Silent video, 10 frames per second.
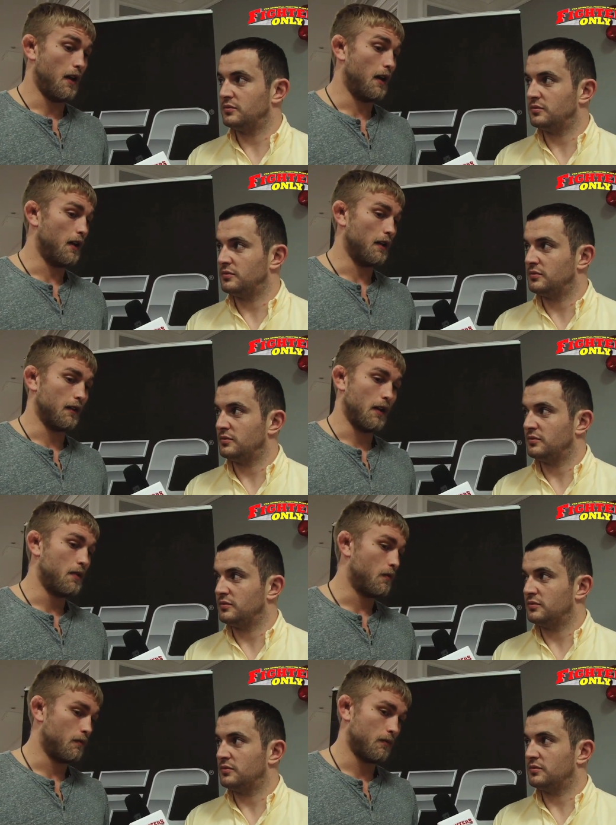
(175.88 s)

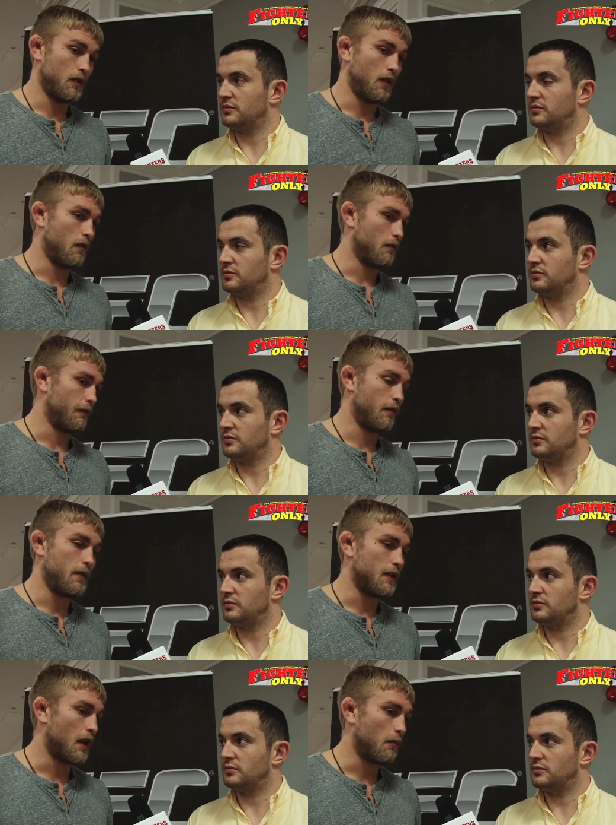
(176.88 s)
Speaker 1: I've been, you know,
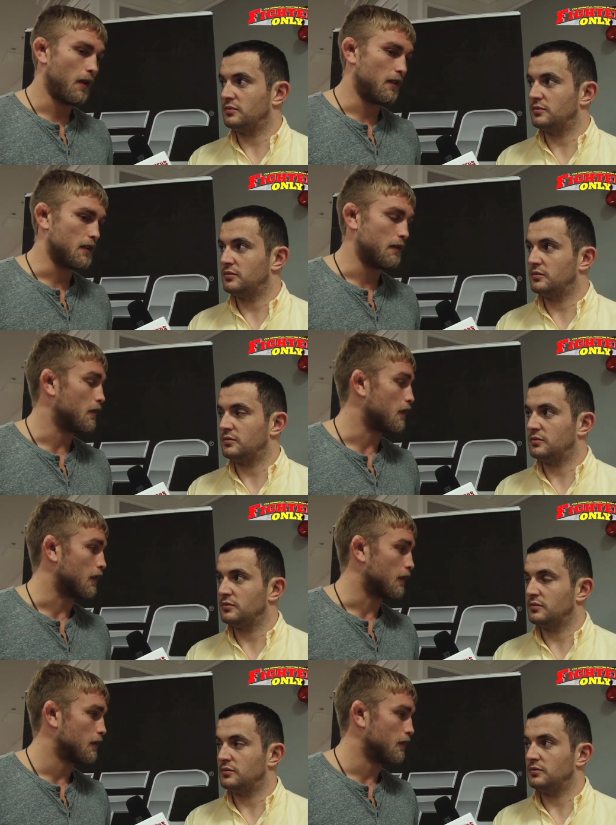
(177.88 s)
for me, game plan is
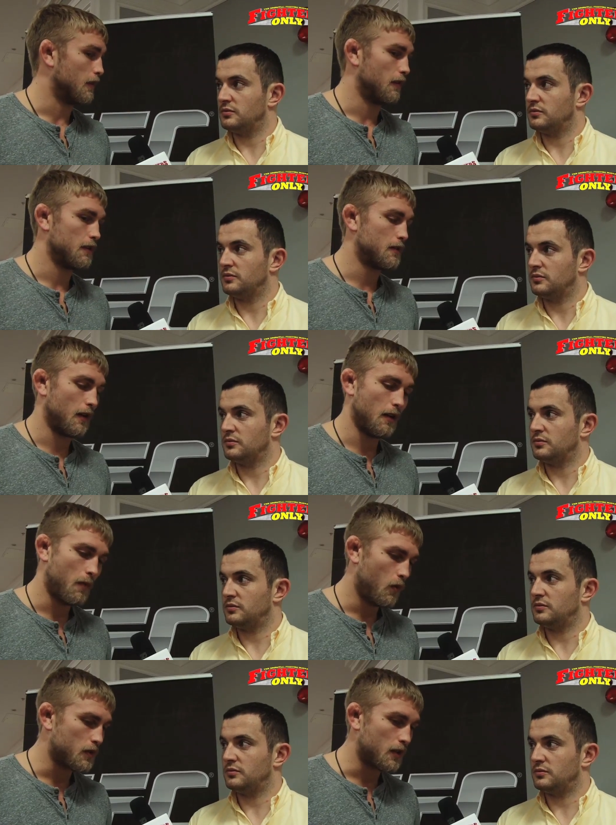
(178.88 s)
everything. You know, I, I
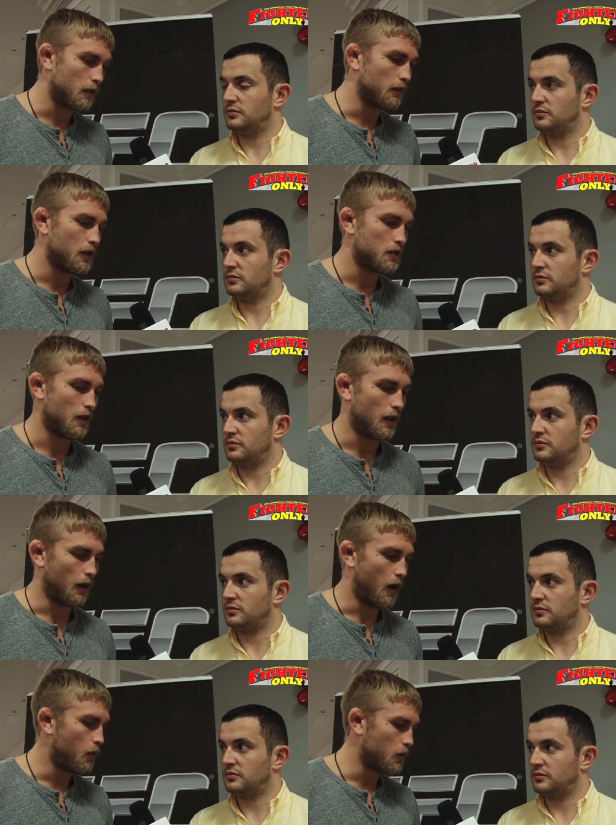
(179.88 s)
am always in
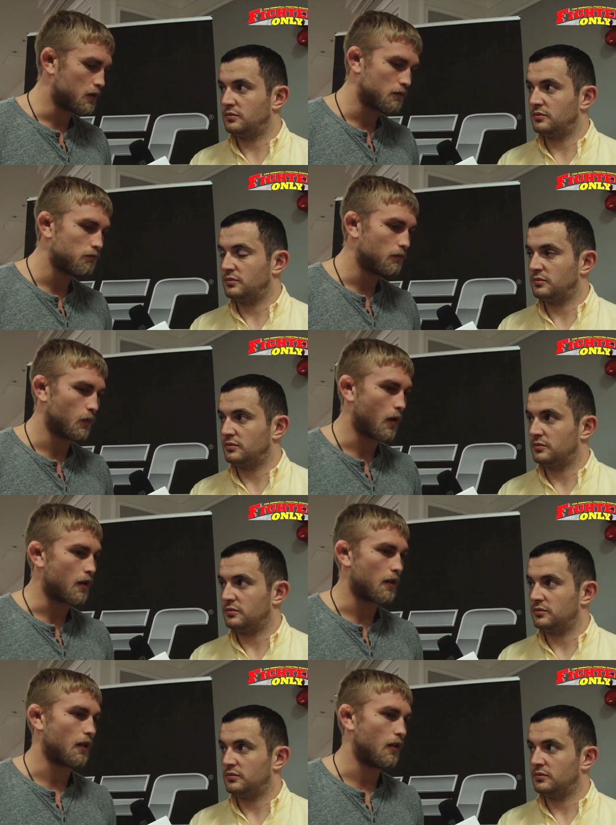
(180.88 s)
conditioning. I'm always
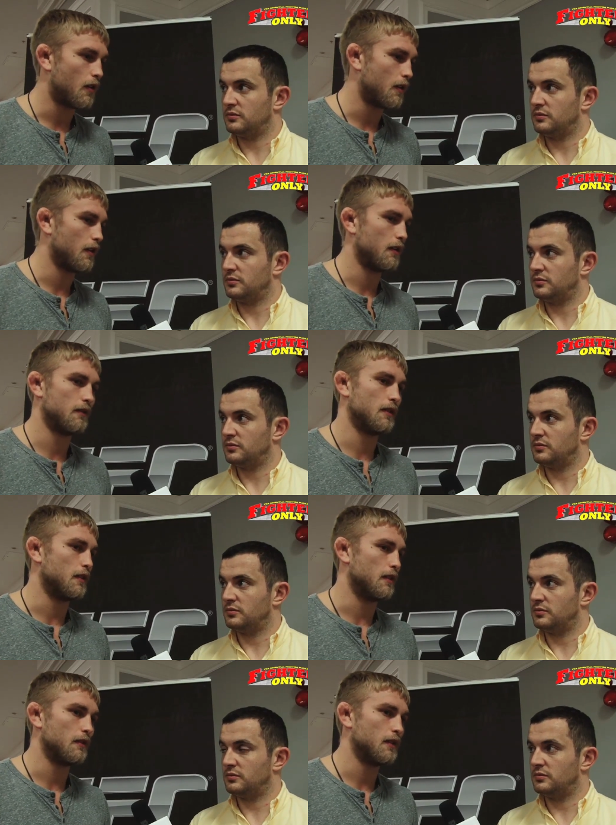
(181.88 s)
working hard,
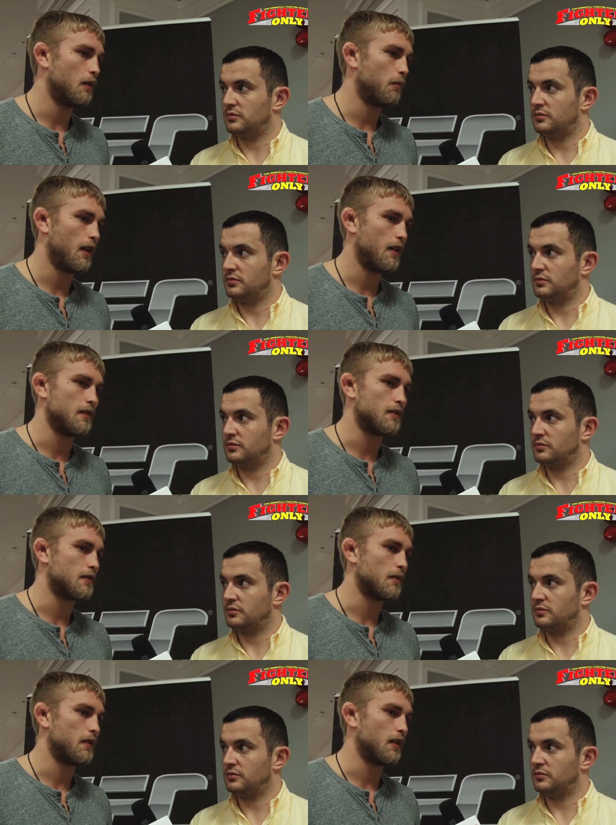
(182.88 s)
and uh, game plan is
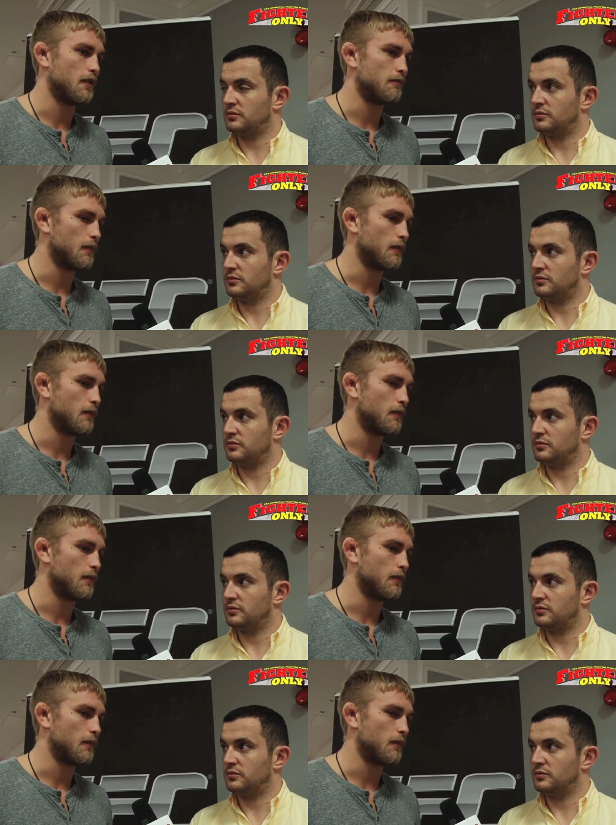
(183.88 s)
something I,